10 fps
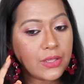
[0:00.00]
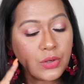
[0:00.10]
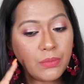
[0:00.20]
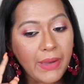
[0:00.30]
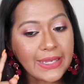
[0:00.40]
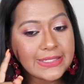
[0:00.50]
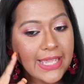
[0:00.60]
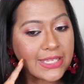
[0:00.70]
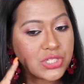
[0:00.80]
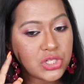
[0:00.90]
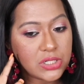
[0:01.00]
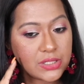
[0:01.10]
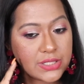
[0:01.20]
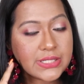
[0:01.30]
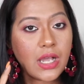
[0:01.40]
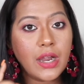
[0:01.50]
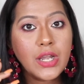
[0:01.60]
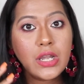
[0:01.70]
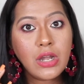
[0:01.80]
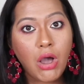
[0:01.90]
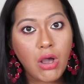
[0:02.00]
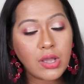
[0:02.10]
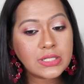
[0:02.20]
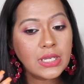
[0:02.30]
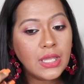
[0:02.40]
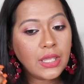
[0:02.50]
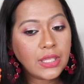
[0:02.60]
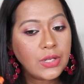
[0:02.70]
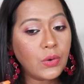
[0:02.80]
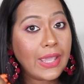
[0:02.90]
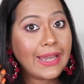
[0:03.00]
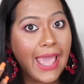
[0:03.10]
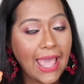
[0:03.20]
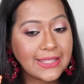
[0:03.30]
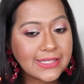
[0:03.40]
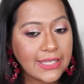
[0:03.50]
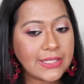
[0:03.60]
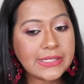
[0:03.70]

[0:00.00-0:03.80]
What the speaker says: my textures are not, enhancing.